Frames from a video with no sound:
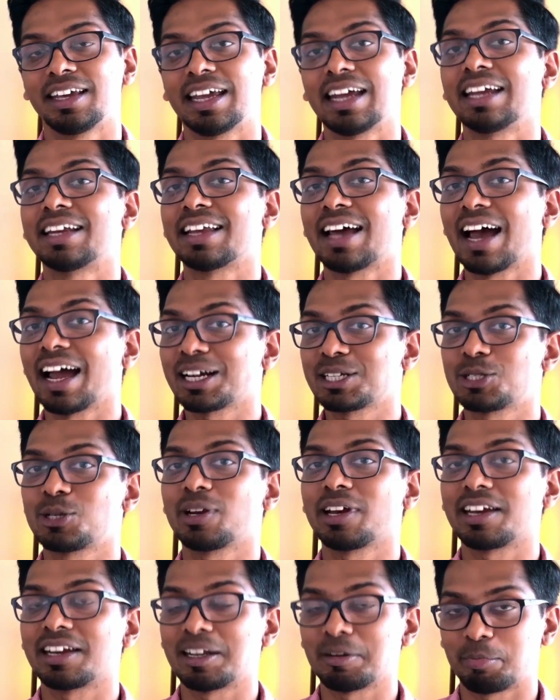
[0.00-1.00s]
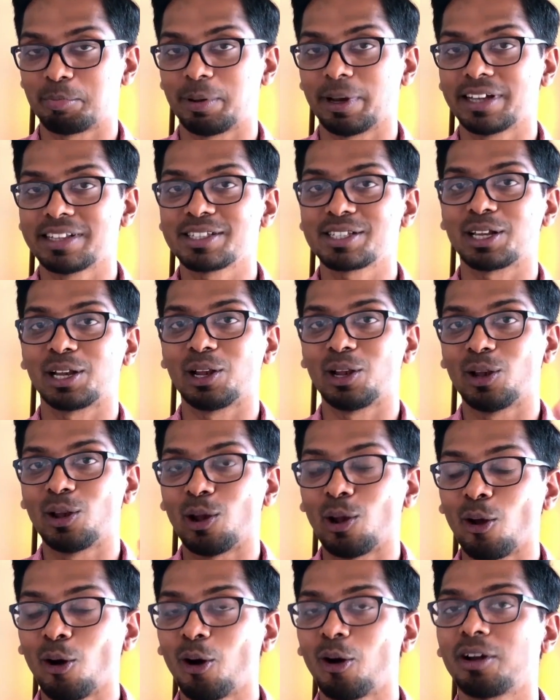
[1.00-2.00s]
It actually depends a
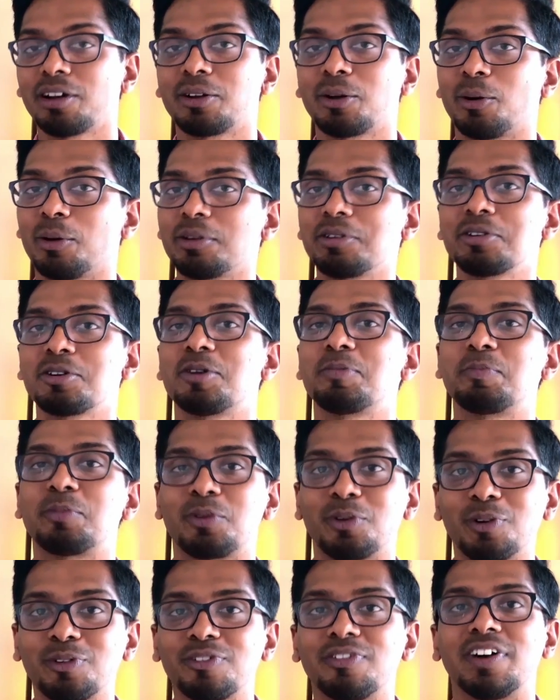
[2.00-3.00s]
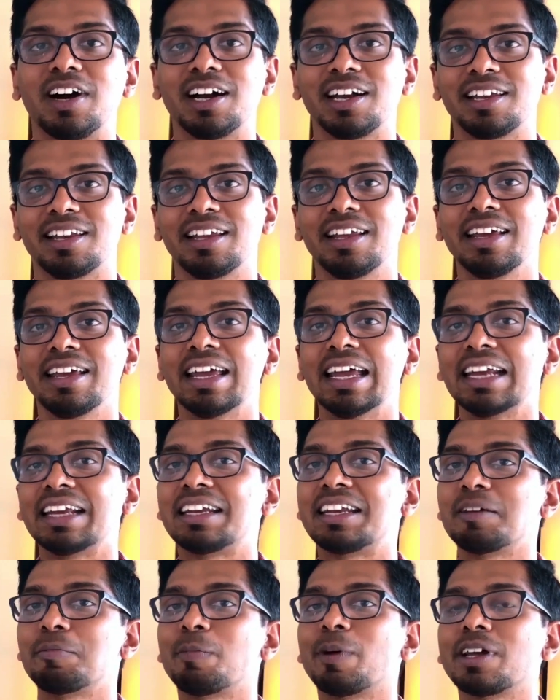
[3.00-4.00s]
lot on your profile.
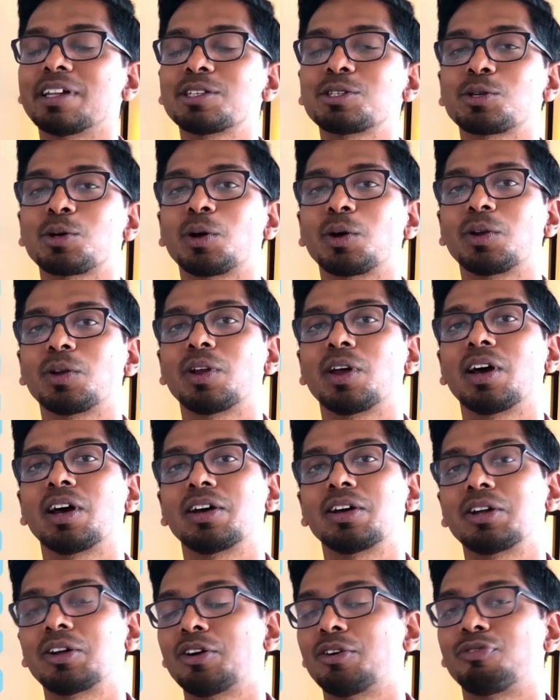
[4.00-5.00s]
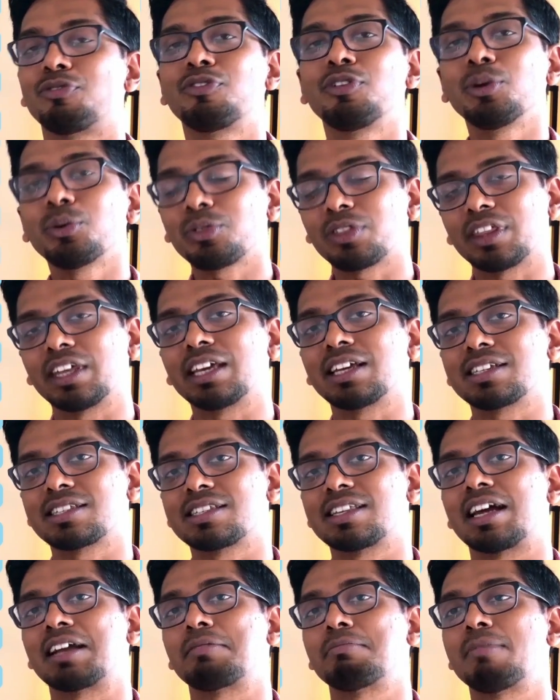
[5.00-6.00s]
It depends on a few
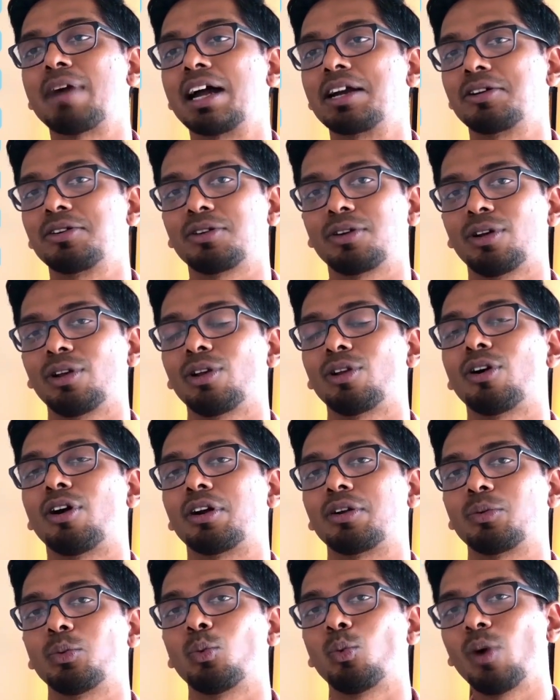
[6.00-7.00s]
things that matter a lot.